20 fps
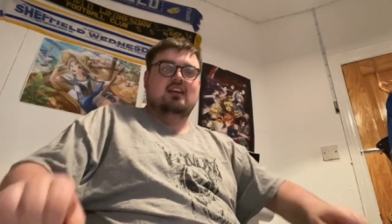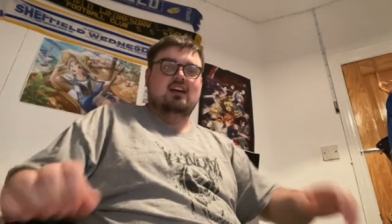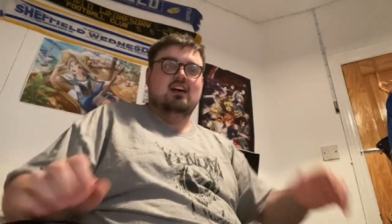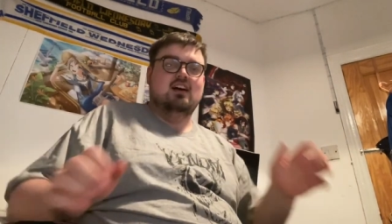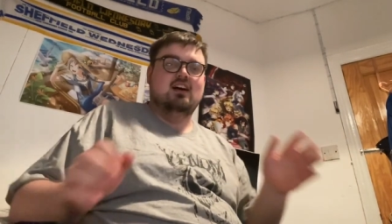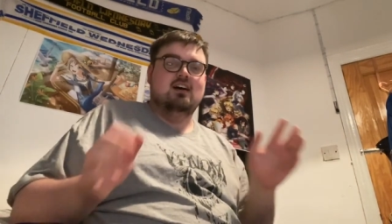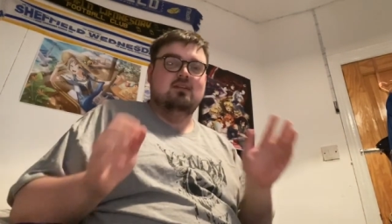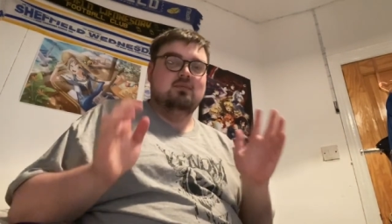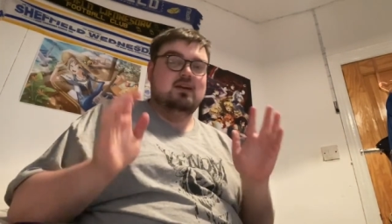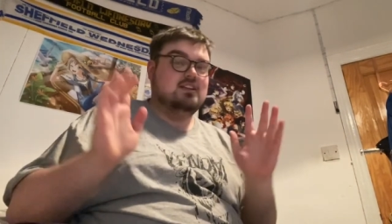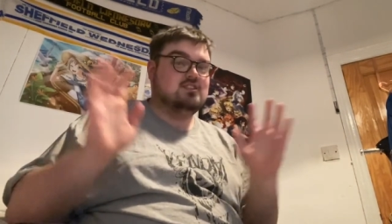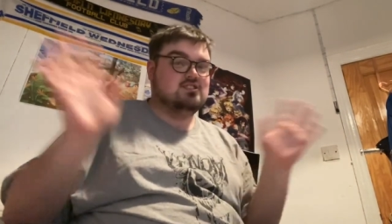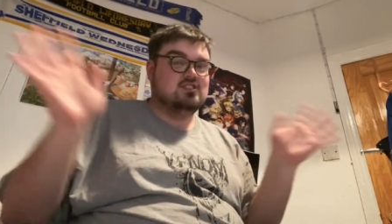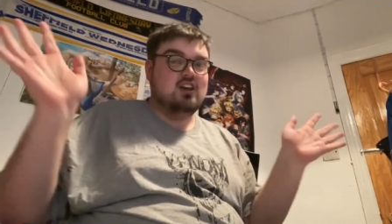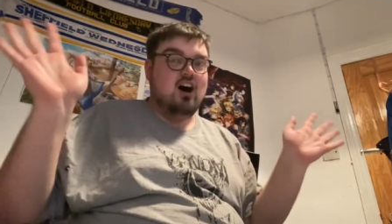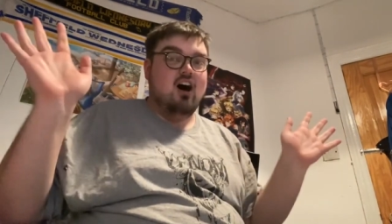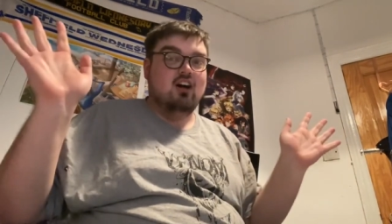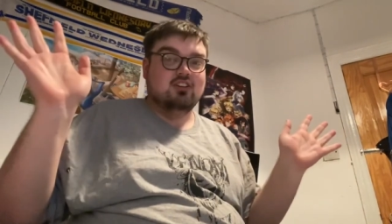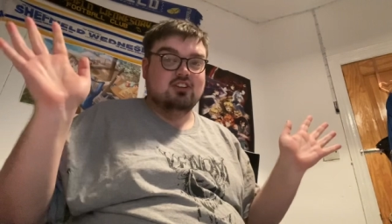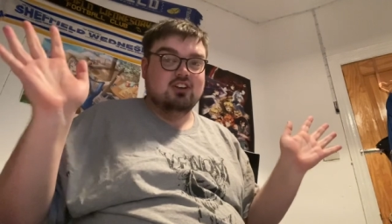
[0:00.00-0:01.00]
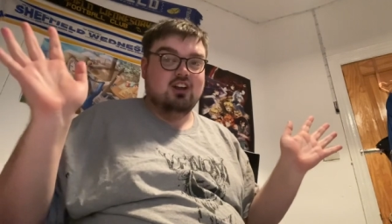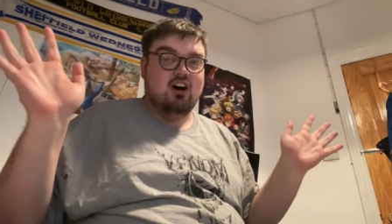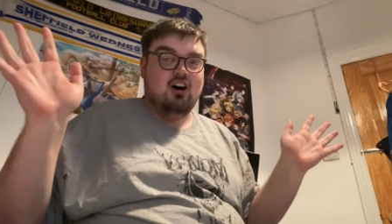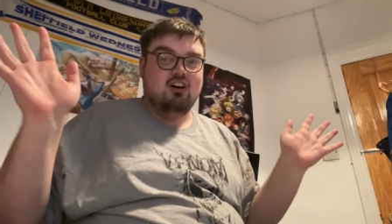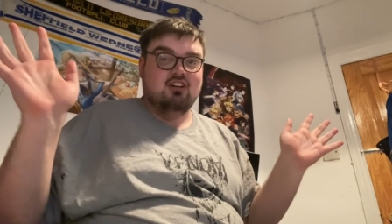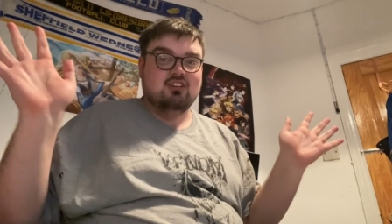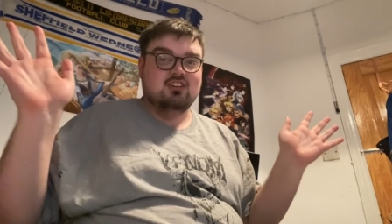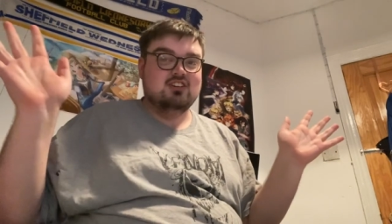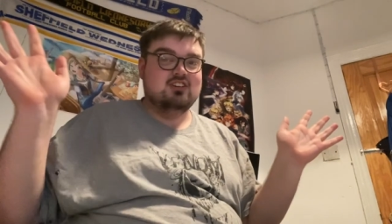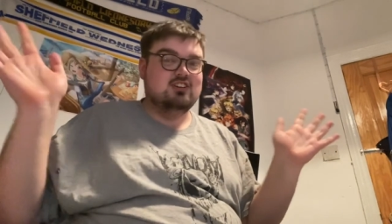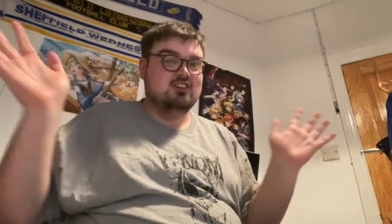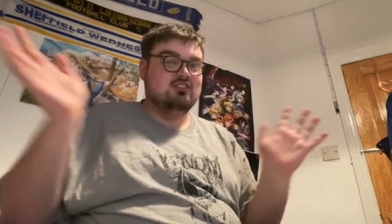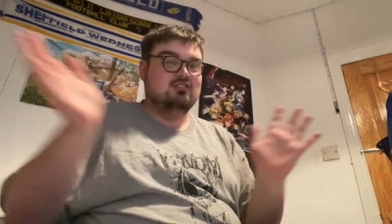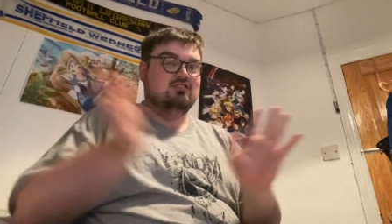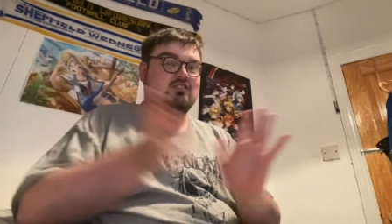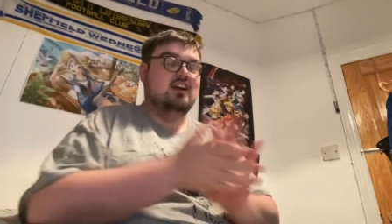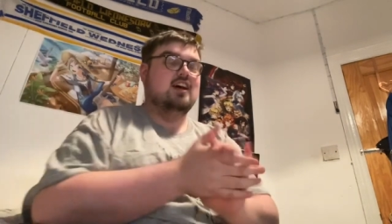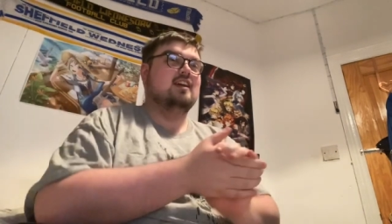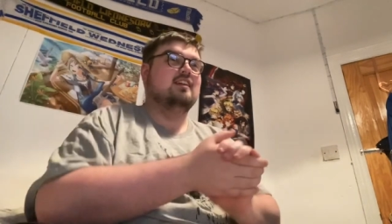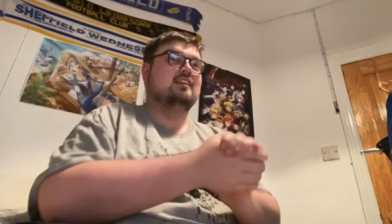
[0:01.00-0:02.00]
Um, it's not long
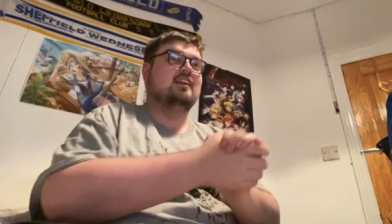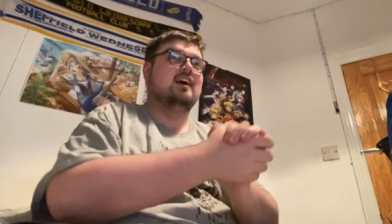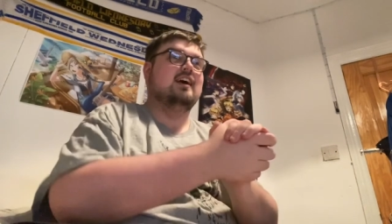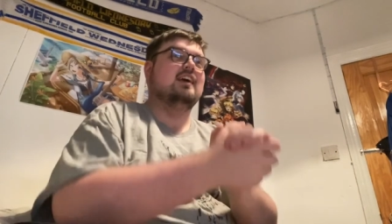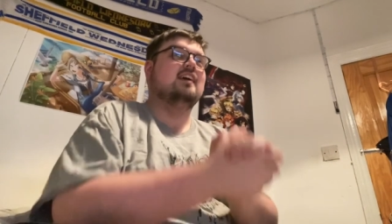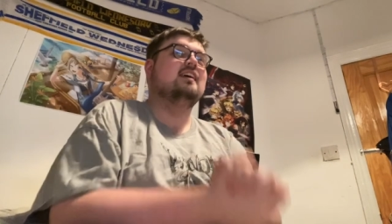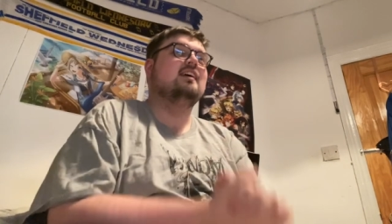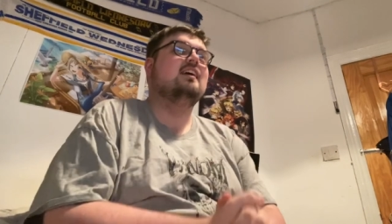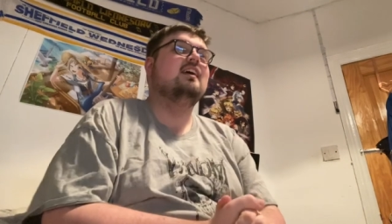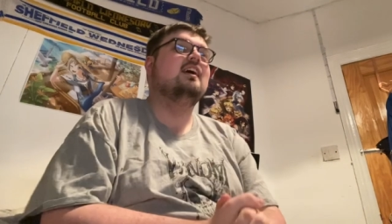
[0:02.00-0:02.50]
really,